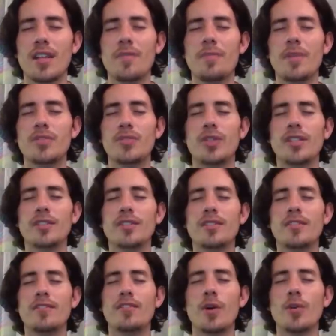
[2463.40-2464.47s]
in
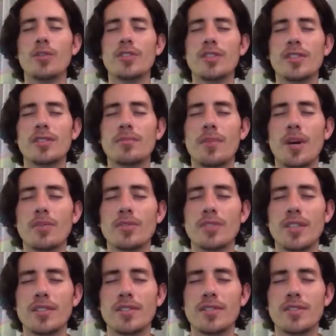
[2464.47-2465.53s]
between the frozen
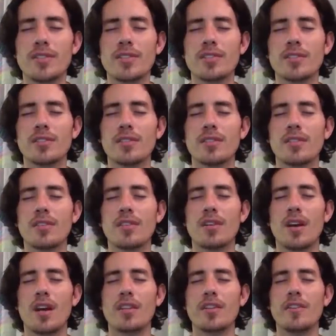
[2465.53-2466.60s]
mountains
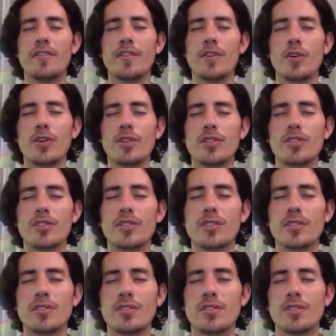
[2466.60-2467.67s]
and the fjords